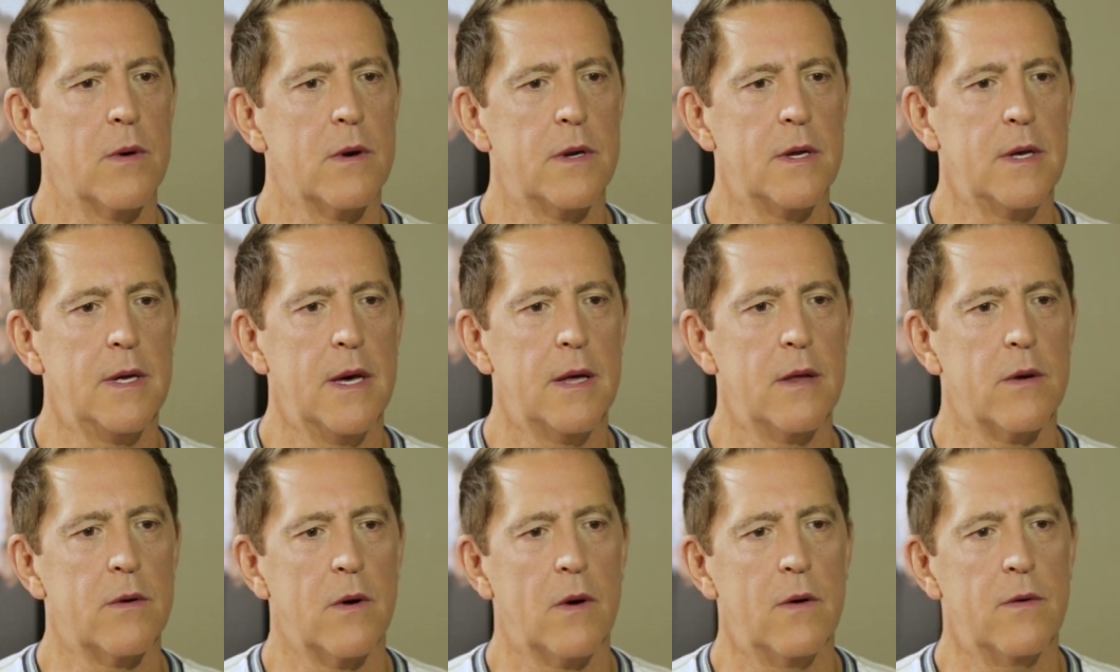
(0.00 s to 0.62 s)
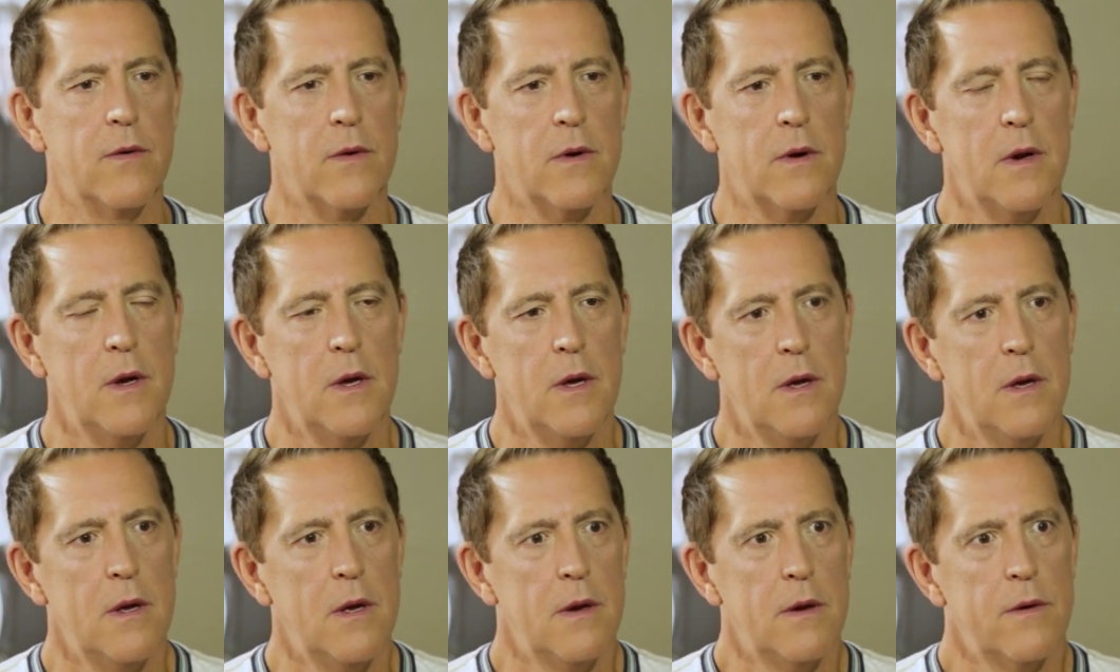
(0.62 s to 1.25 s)
were together over
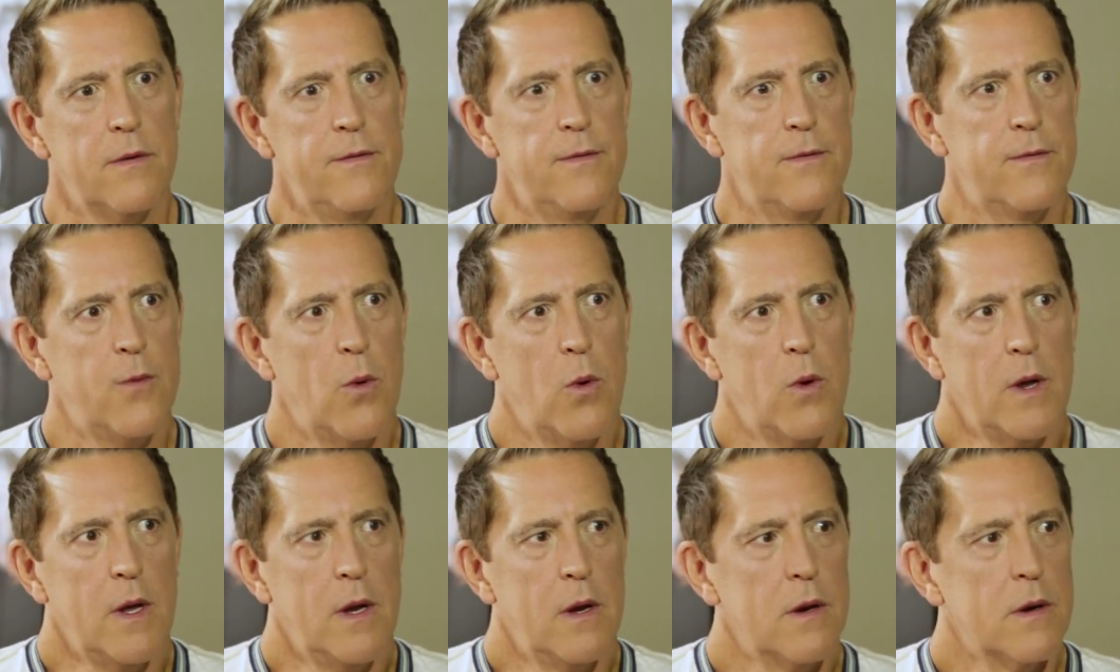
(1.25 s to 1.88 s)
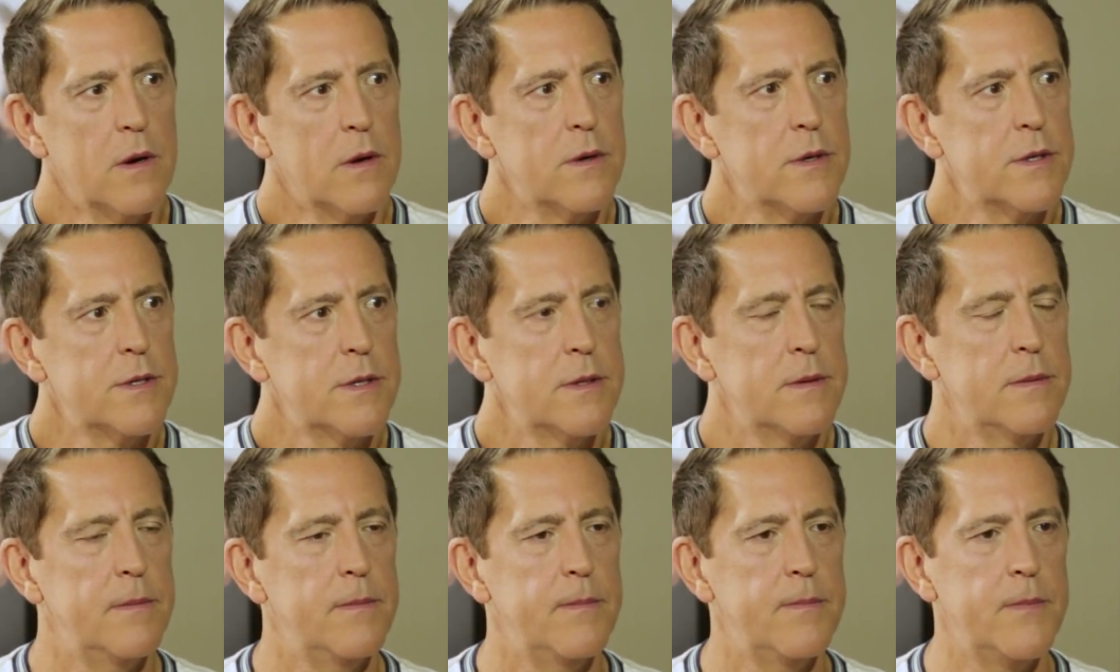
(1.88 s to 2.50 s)
40
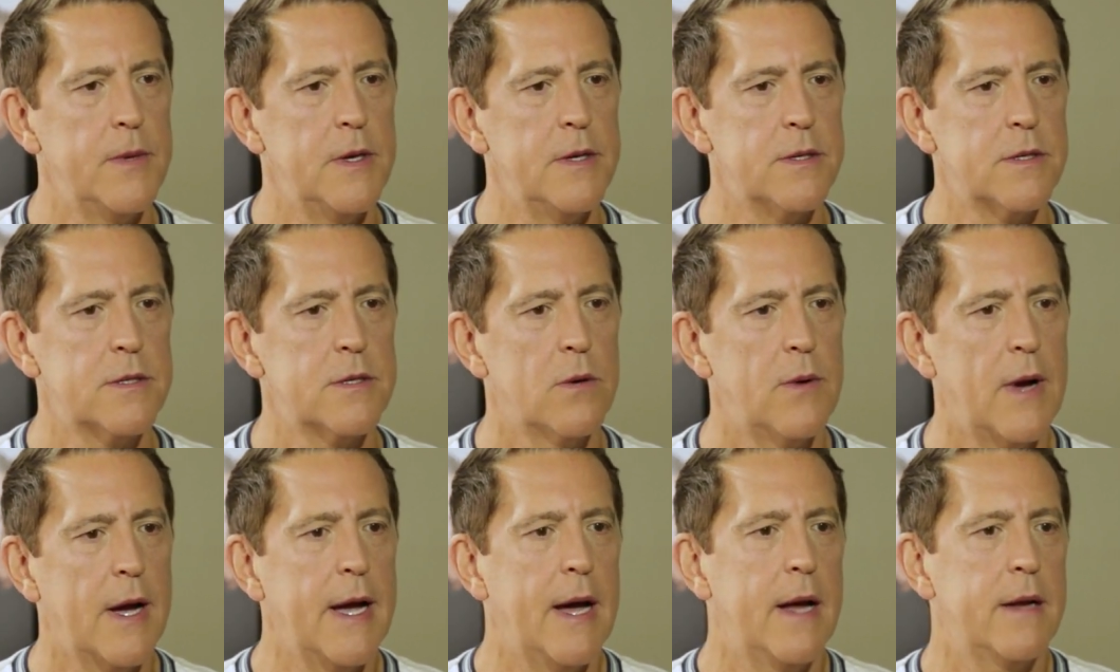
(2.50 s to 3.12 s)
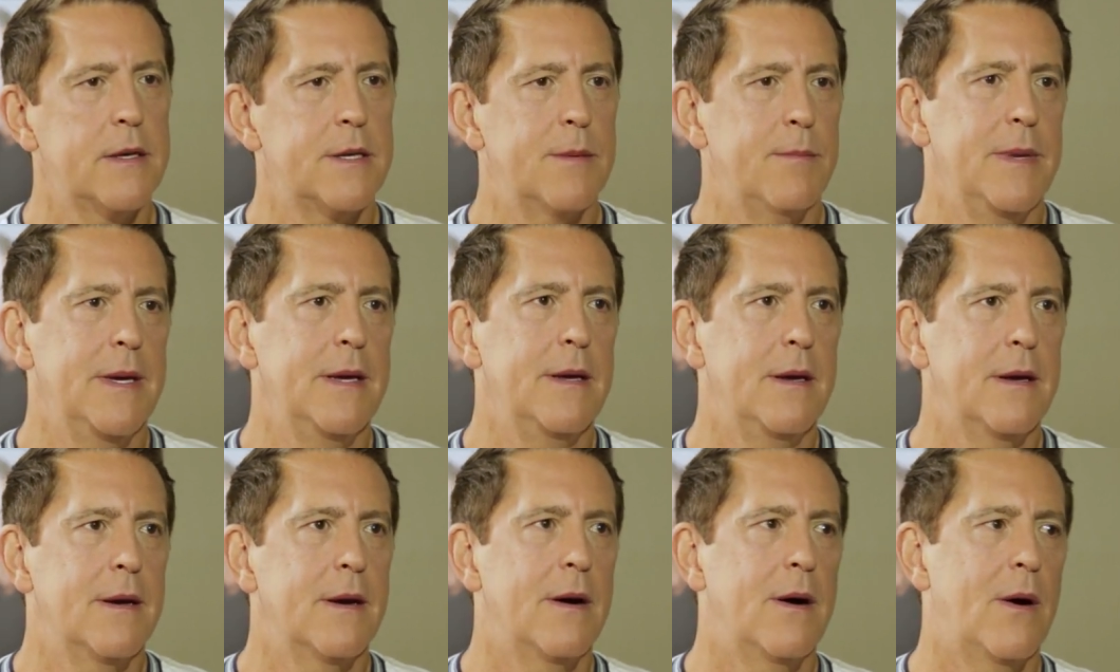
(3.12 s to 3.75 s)
years. And so I got to be